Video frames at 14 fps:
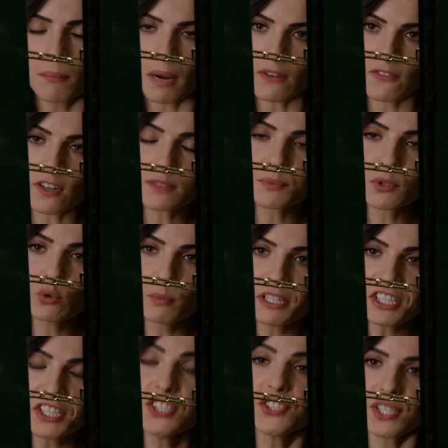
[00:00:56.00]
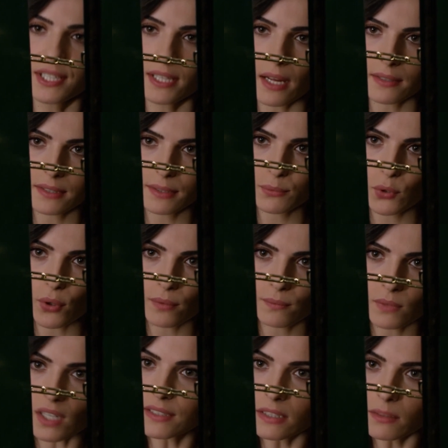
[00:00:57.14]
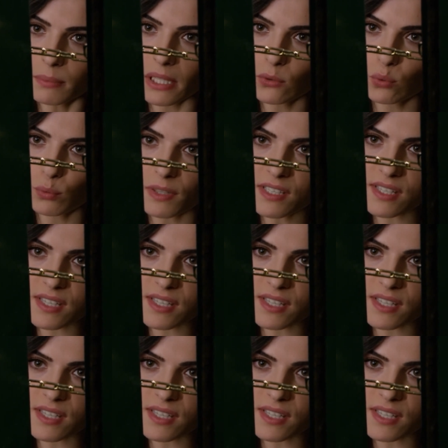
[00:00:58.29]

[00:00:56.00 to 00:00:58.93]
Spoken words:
Fatmagul doesn't concern me at all. I don't even want to hear